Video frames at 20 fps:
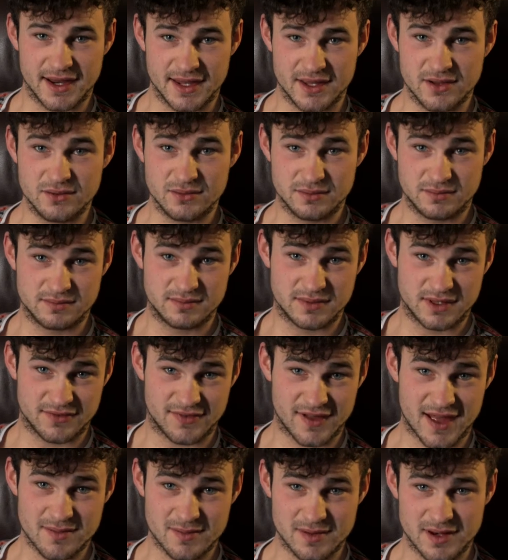Are you
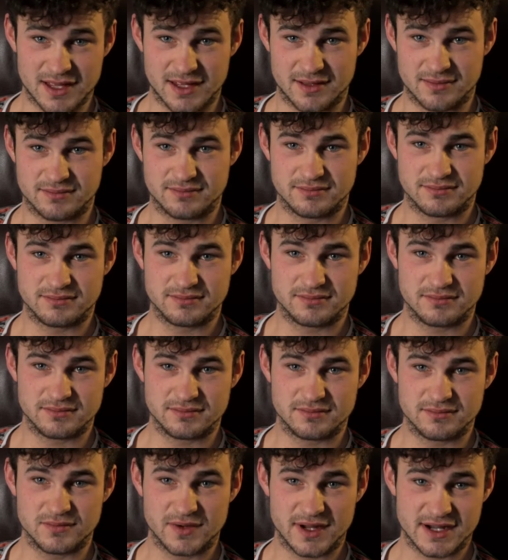the family?
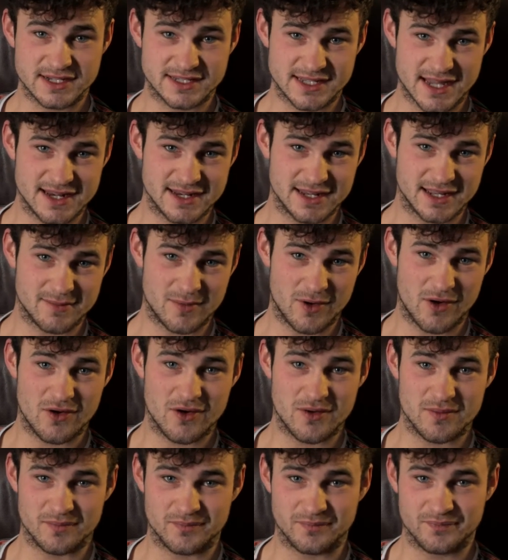We are sending him
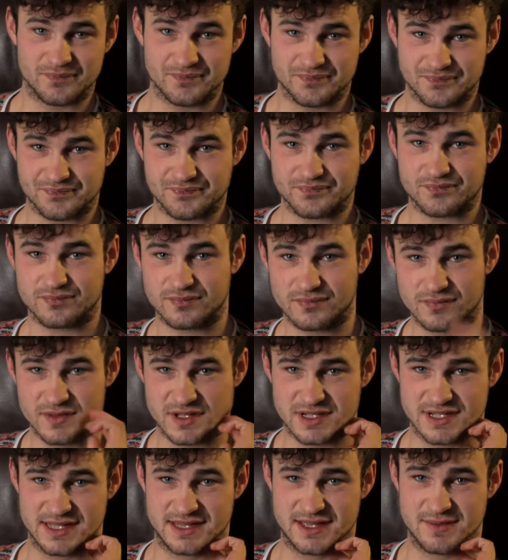home,
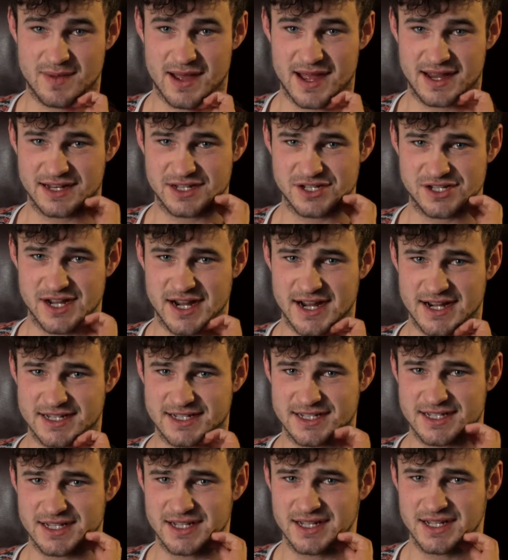said the man in
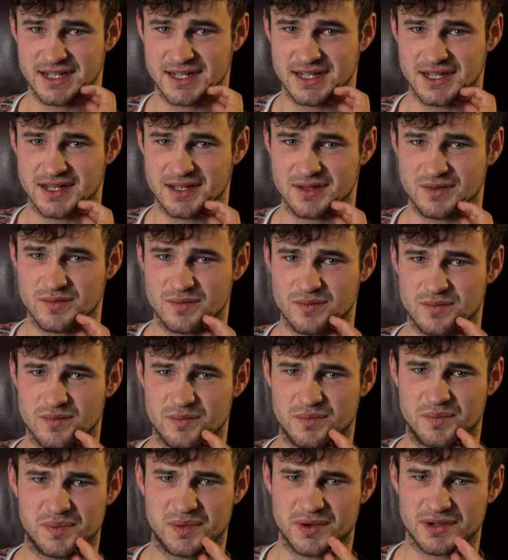charge.
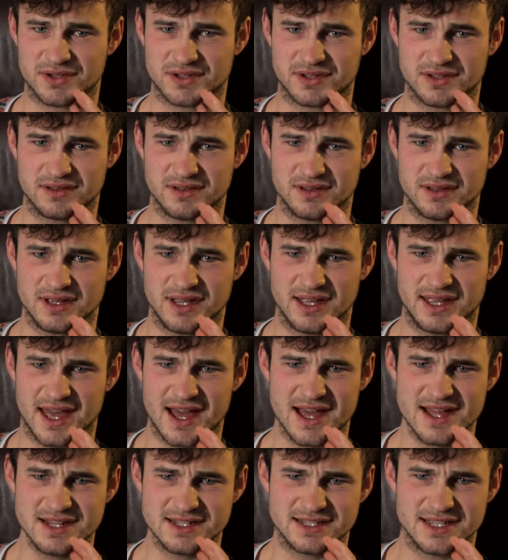But he
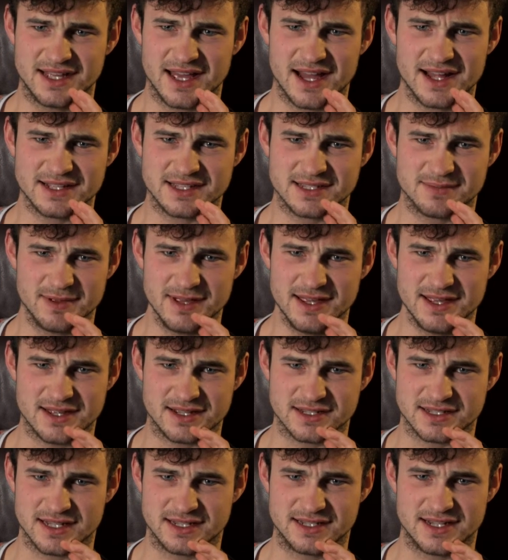can't
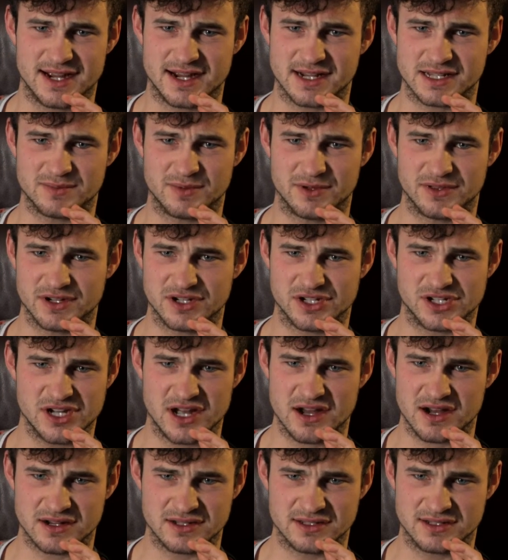speak, said Dark's mother,
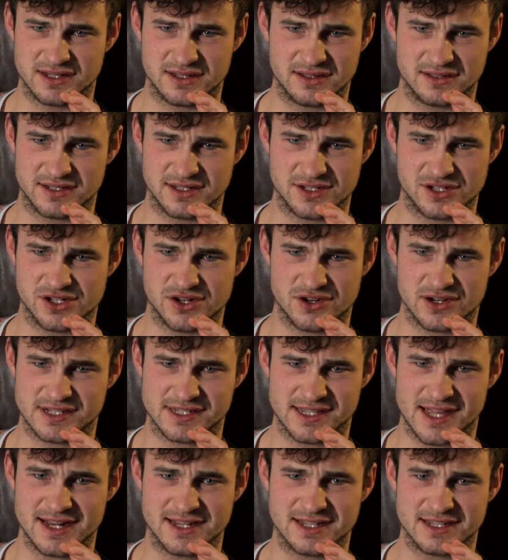shocked into
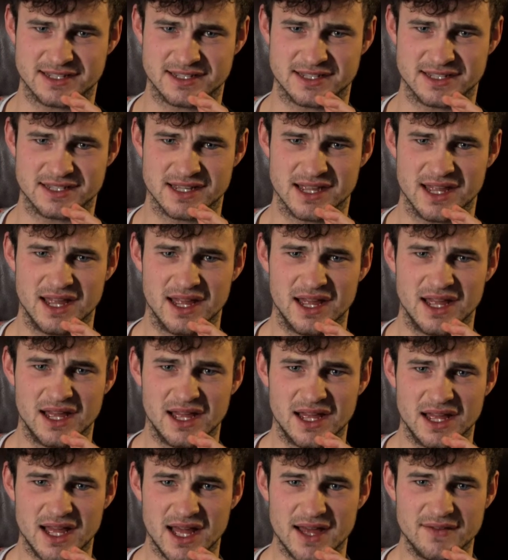short sentences.
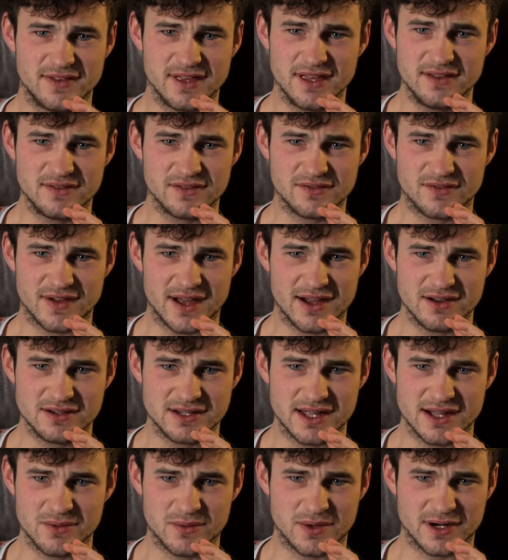Have you even
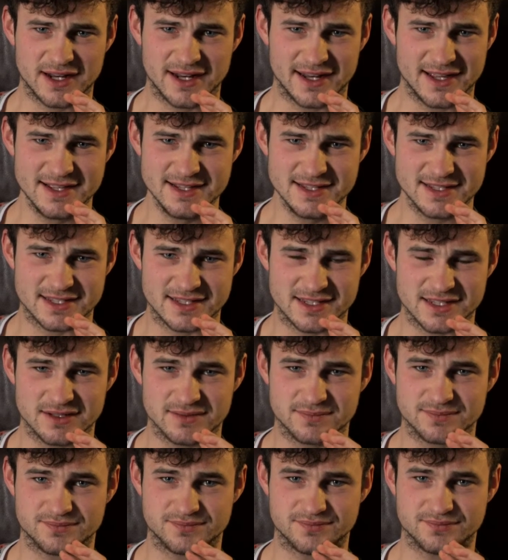found out what it
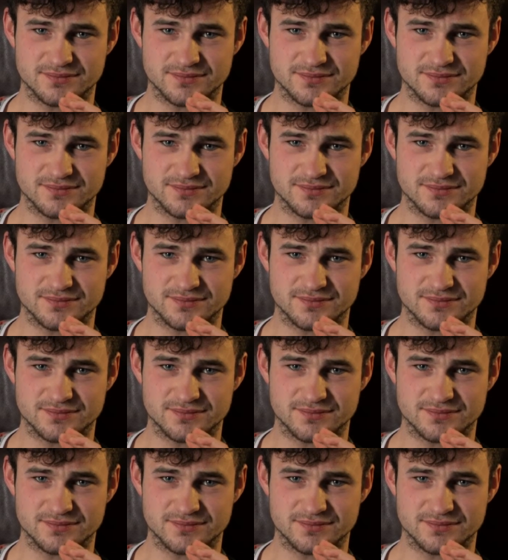is?